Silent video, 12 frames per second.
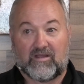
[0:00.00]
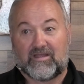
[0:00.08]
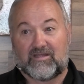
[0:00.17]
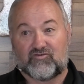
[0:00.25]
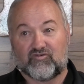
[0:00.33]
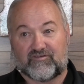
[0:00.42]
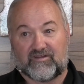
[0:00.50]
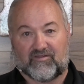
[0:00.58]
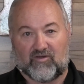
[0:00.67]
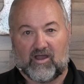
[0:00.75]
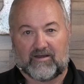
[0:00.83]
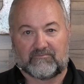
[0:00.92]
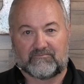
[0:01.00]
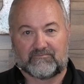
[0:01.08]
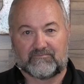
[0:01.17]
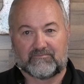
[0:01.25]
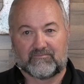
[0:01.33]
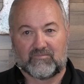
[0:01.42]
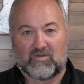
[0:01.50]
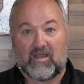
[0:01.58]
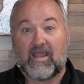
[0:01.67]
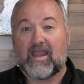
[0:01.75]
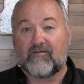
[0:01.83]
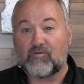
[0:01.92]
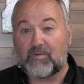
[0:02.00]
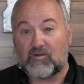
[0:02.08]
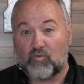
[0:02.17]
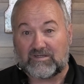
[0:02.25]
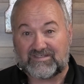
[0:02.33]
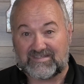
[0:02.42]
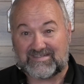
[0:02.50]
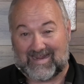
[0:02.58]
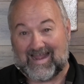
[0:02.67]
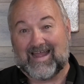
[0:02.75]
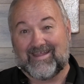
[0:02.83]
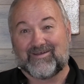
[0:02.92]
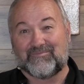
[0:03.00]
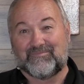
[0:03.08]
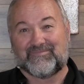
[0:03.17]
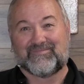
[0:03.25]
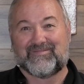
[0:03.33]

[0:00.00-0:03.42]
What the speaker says: Interesting thought. Everybody wants to say, I am.